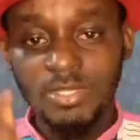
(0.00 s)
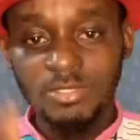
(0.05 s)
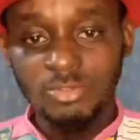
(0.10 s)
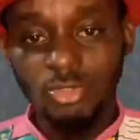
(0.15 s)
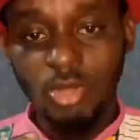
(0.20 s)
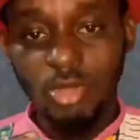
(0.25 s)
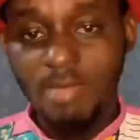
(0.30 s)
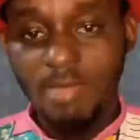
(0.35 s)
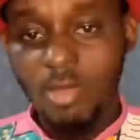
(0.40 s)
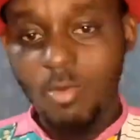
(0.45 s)

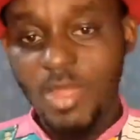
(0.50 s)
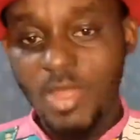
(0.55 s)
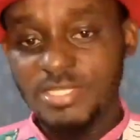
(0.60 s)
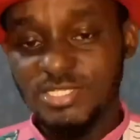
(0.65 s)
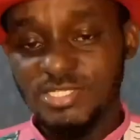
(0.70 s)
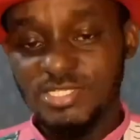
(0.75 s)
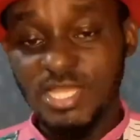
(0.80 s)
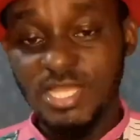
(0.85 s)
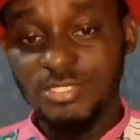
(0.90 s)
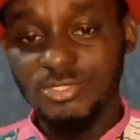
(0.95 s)
Number one
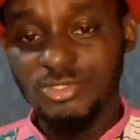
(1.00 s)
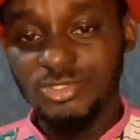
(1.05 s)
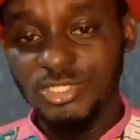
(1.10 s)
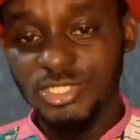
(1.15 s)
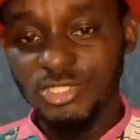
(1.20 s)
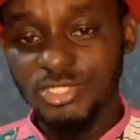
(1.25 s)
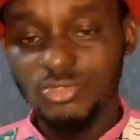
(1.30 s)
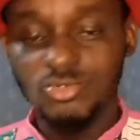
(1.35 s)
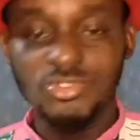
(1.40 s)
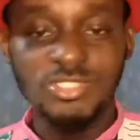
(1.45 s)
is that you
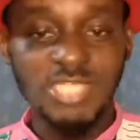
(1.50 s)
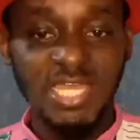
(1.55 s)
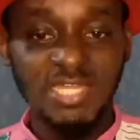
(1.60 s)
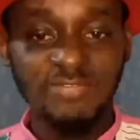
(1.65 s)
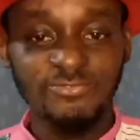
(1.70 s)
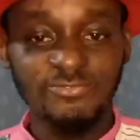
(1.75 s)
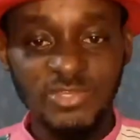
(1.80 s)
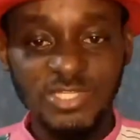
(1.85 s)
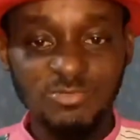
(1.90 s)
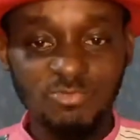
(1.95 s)
need to
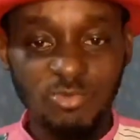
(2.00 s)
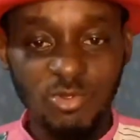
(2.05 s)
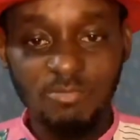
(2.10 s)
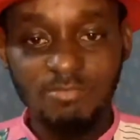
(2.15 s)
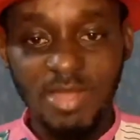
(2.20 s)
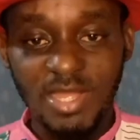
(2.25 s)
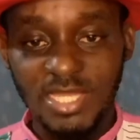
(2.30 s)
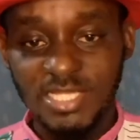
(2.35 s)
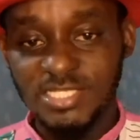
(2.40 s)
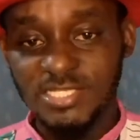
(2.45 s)
start Facebook
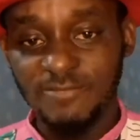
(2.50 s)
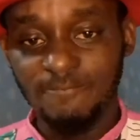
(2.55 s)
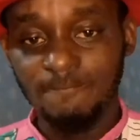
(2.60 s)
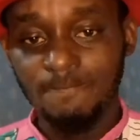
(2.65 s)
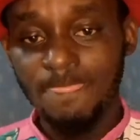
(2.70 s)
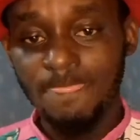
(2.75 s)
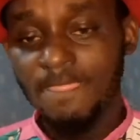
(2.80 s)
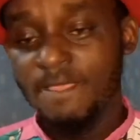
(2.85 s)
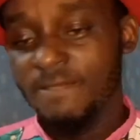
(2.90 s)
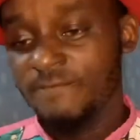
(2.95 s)
marketing.
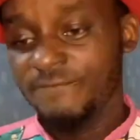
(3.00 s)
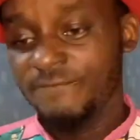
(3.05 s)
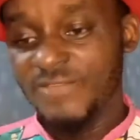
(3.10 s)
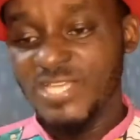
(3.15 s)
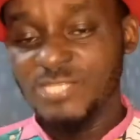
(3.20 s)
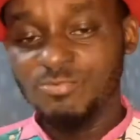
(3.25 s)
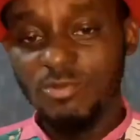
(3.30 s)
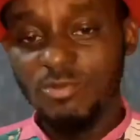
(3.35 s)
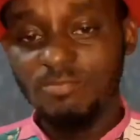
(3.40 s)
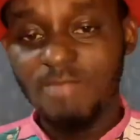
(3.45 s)

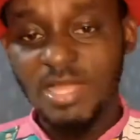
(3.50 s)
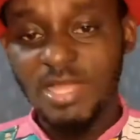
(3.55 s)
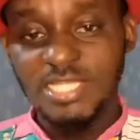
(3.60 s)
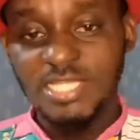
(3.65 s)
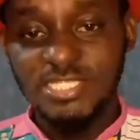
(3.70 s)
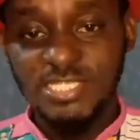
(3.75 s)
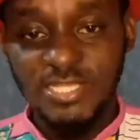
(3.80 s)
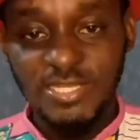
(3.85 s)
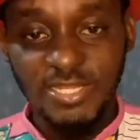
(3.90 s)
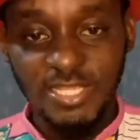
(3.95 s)
Facebook
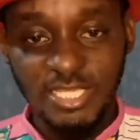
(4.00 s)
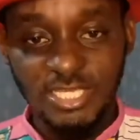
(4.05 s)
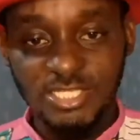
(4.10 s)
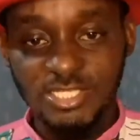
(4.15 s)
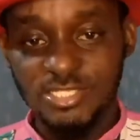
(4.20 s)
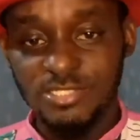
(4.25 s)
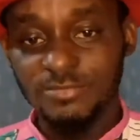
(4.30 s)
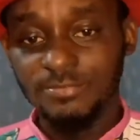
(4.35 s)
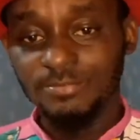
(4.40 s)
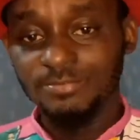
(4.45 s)
marketing
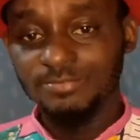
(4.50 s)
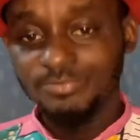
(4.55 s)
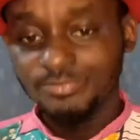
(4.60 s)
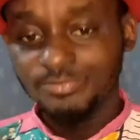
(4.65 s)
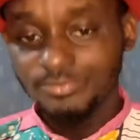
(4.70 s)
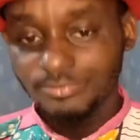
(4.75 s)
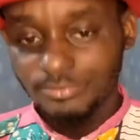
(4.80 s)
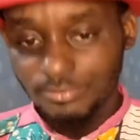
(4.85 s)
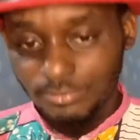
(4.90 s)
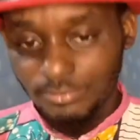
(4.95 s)
is
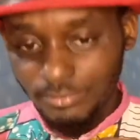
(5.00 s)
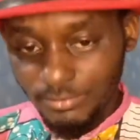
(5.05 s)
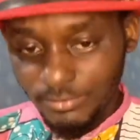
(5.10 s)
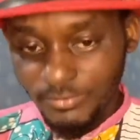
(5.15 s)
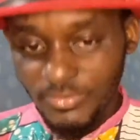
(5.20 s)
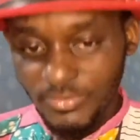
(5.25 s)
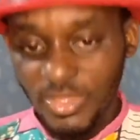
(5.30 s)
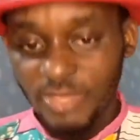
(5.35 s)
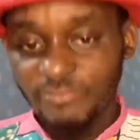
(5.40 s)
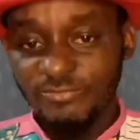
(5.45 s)

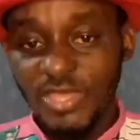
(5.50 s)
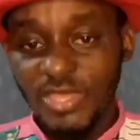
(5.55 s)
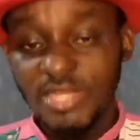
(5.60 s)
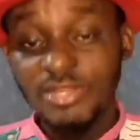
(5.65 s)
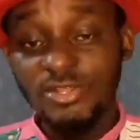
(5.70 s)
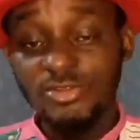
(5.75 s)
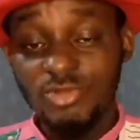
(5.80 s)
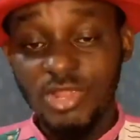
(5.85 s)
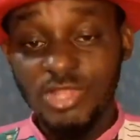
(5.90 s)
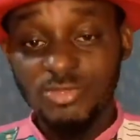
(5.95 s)
a
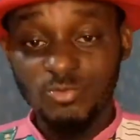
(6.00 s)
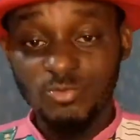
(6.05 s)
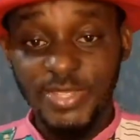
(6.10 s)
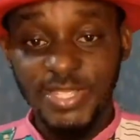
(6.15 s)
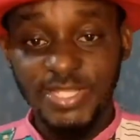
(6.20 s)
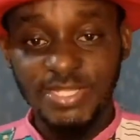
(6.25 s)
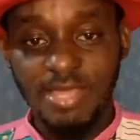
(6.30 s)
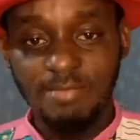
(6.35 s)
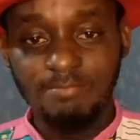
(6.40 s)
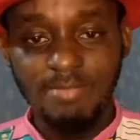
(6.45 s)
very great
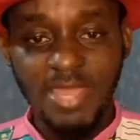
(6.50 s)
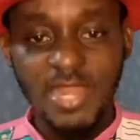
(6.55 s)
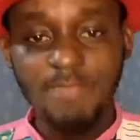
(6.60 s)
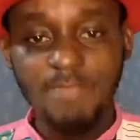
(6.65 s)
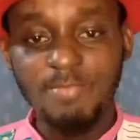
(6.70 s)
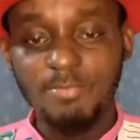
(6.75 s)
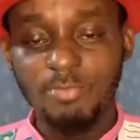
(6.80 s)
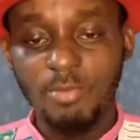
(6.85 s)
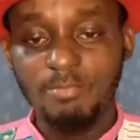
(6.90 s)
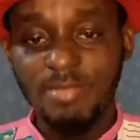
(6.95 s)
way that many
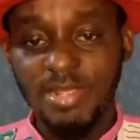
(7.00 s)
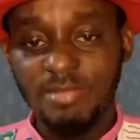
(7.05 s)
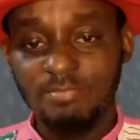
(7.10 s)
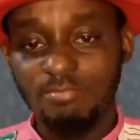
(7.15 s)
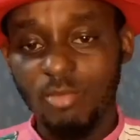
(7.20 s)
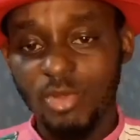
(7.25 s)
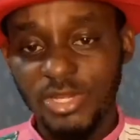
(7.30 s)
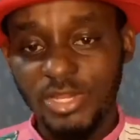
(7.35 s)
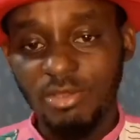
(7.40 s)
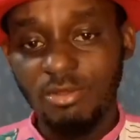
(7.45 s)
people make
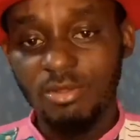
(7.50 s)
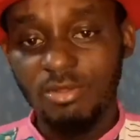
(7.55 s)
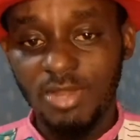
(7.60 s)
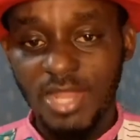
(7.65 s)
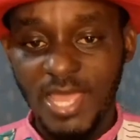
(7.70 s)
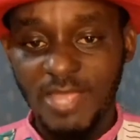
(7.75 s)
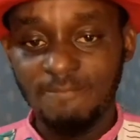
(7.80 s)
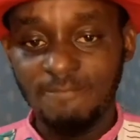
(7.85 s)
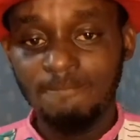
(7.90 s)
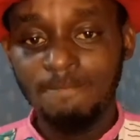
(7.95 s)
money
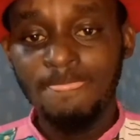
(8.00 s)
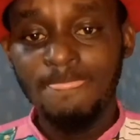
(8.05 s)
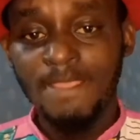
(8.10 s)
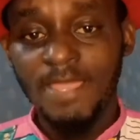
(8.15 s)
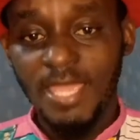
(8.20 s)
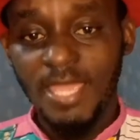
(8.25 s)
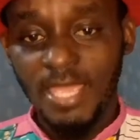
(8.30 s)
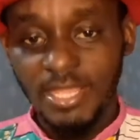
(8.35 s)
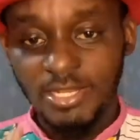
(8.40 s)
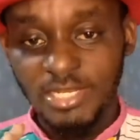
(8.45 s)
online
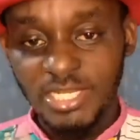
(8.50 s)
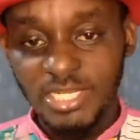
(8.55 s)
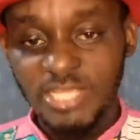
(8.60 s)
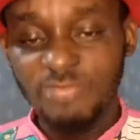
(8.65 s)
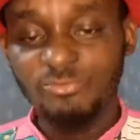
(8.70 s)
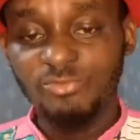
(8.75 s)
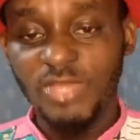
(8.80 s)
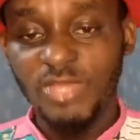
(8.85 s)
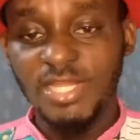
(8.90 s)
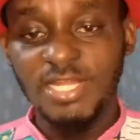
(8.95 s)
and
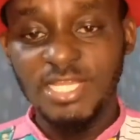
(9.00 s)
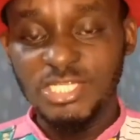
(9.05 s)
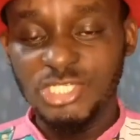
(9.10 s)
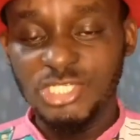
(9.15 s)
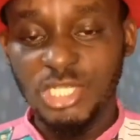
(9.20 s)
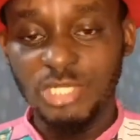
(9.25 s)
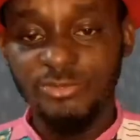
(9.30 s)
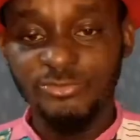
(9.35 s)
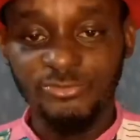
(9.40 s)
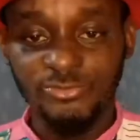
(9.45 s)
live
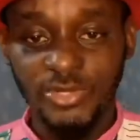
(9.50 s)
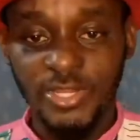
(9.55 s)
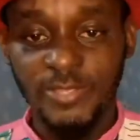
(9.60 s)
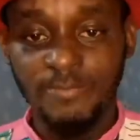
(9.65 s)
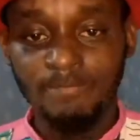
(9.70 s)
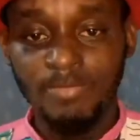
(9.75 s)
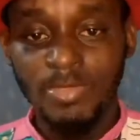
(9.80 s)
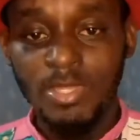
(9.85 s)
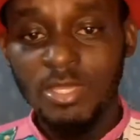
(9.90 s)
financially free.